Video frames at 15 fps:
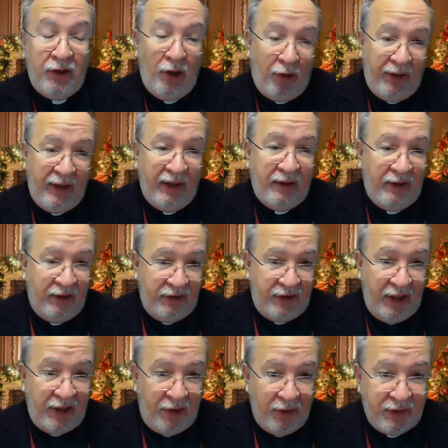Corrie
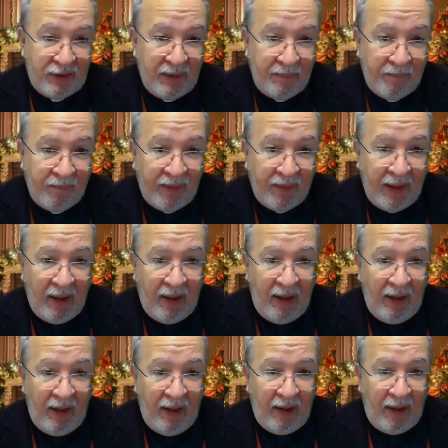continues,
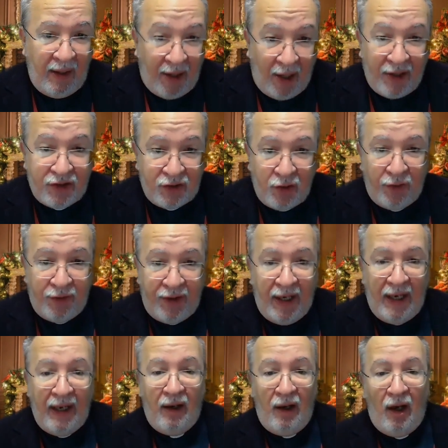"And I stood
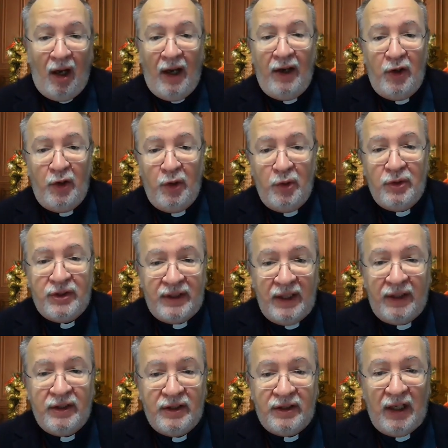there, I whose
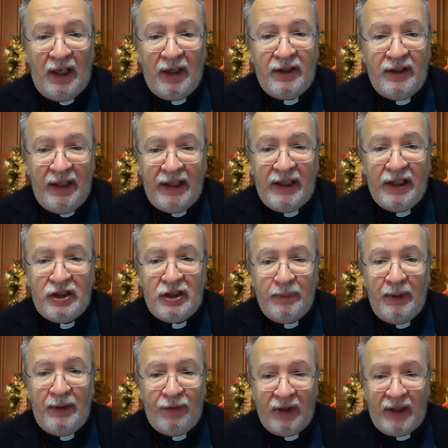sins had needed
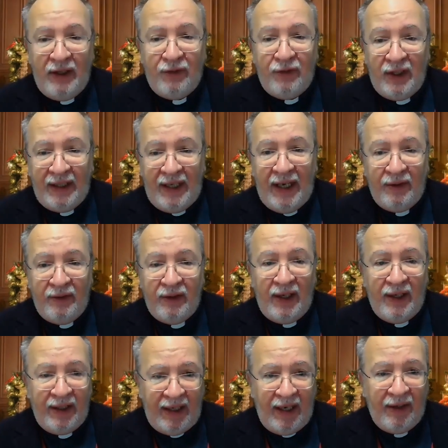to be forgiven again
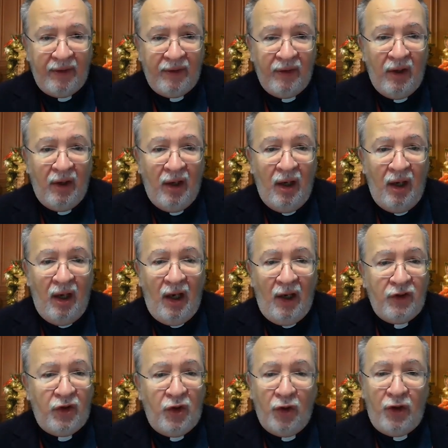and again,
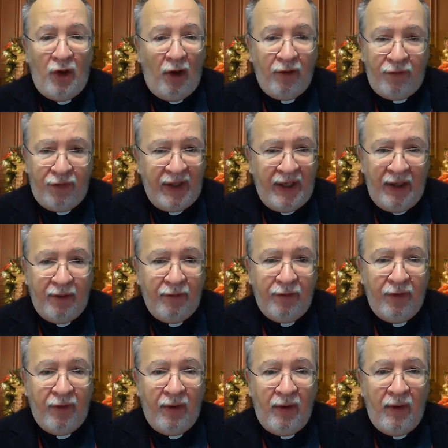and could not
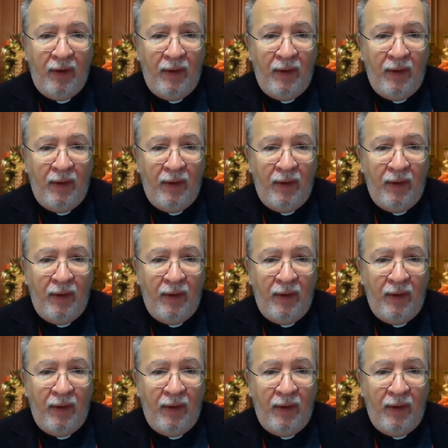forgive.